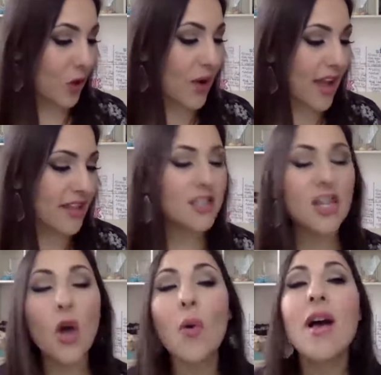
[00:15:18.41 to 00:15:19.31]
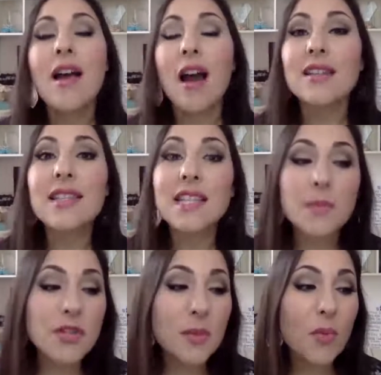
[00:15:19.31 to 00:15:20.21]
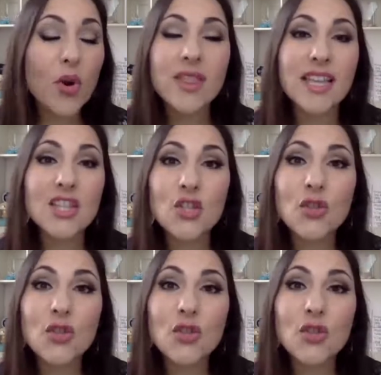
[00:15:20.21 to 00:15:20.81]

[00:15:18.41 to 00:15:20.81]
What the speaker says: Okay, so our 6 most important things